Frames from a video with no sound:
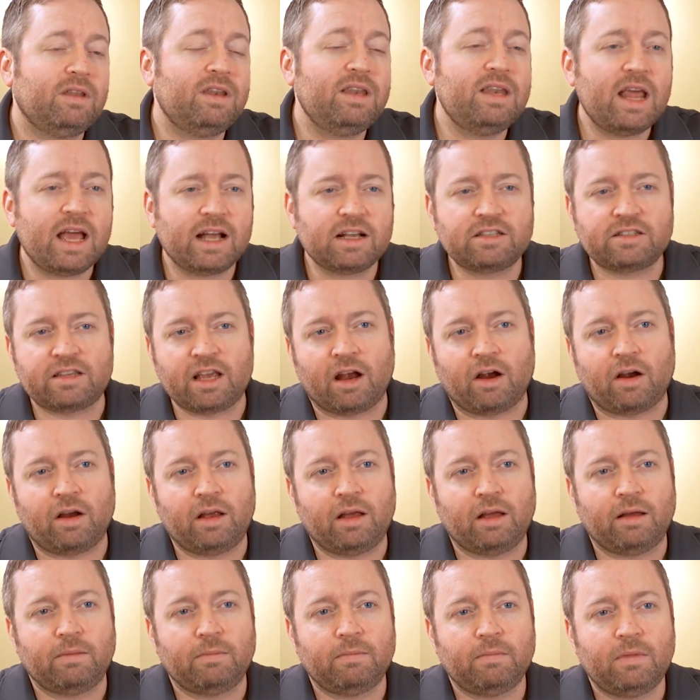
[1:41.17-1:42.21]
next
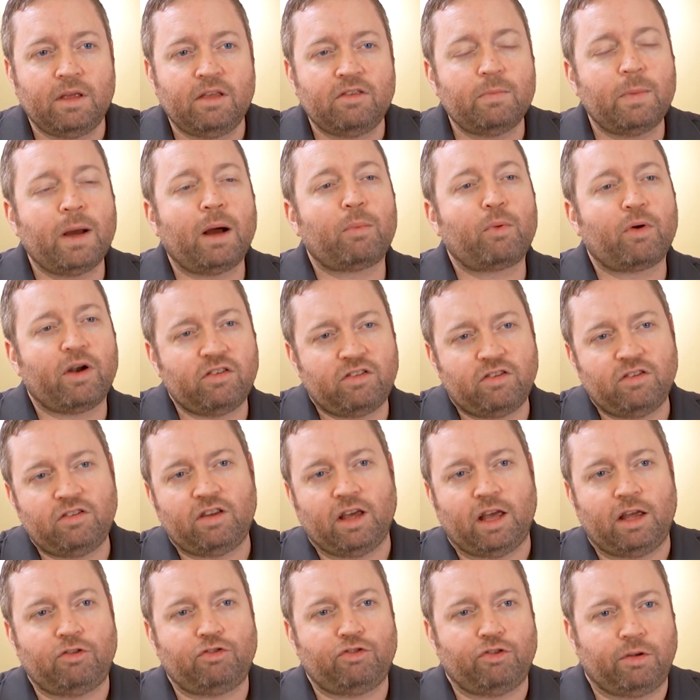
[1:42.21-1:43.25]
area is about
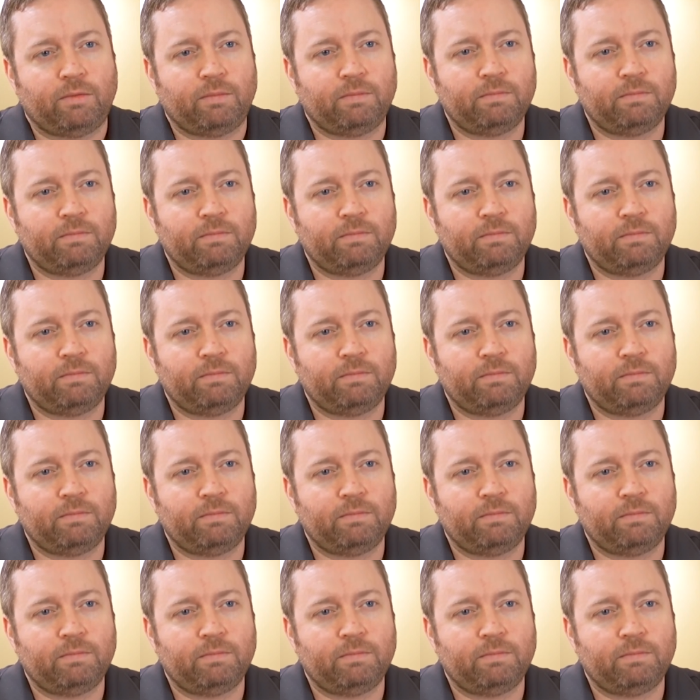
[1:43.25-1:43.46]
presentation.